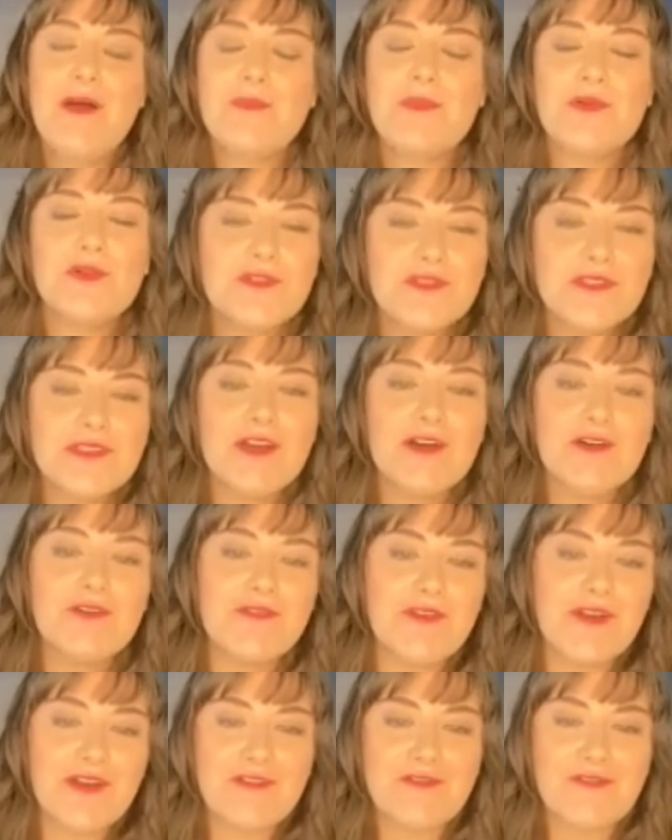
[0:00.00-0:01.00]
pulled
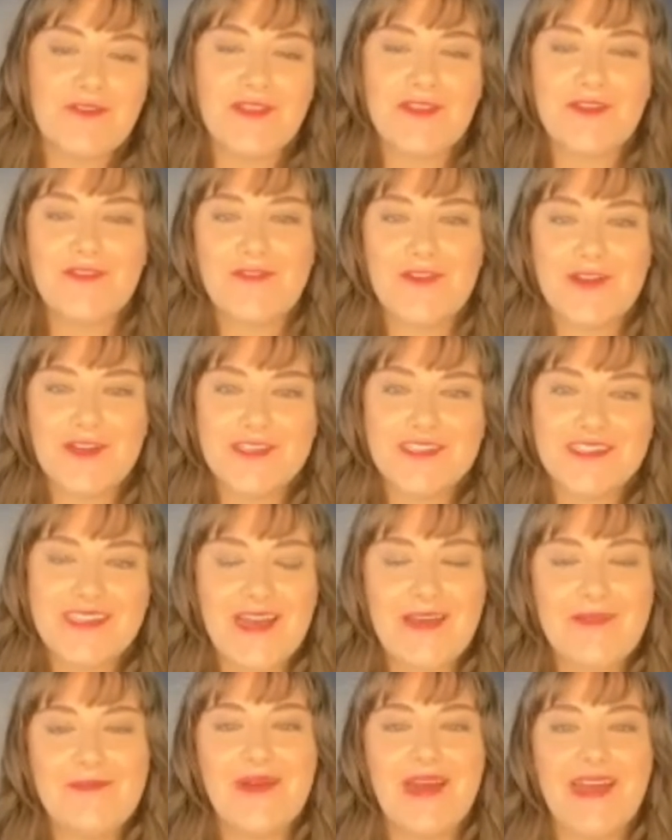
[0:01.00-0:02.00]
over for the first
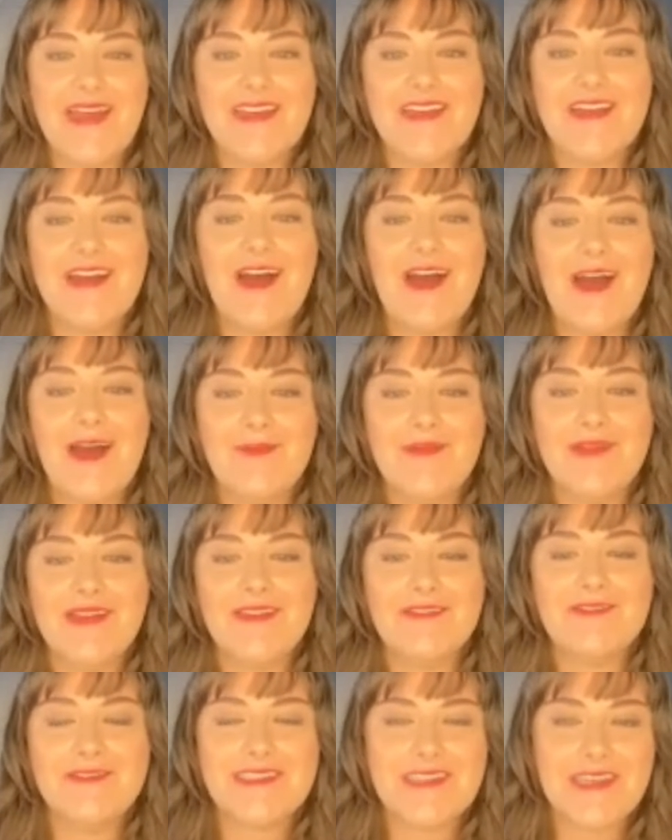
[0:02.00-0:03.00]
time by a cop, and
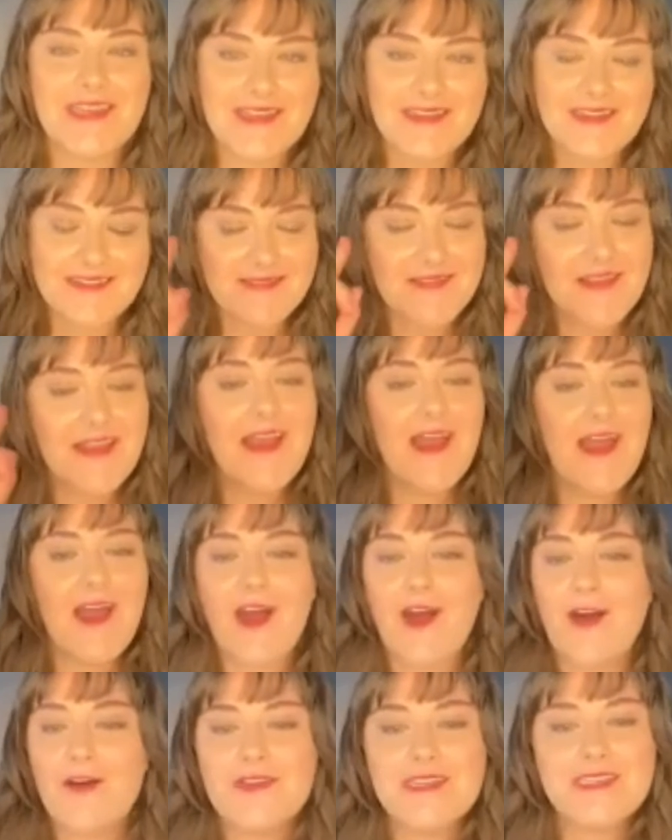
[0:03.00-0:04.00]
I was like,
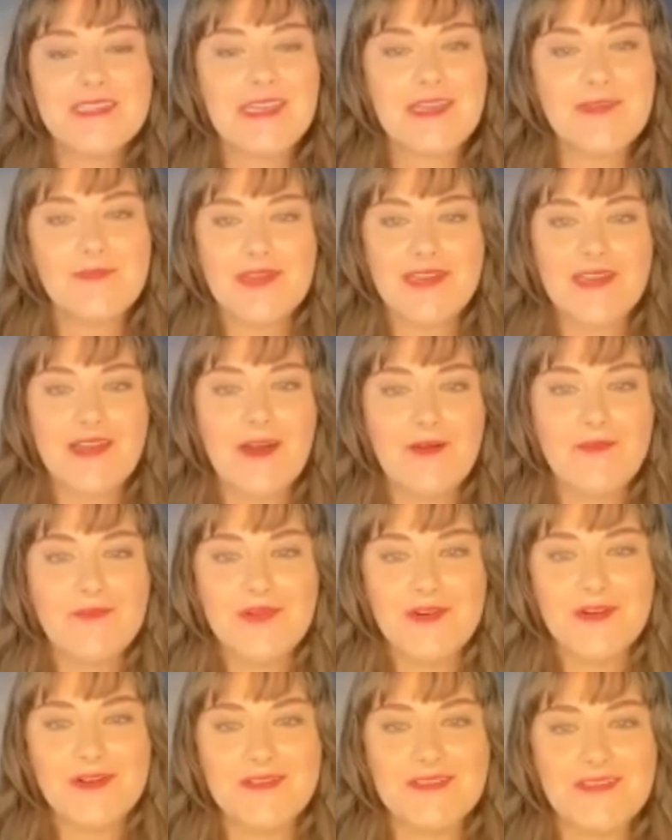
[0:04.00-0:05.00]
always keeping humble.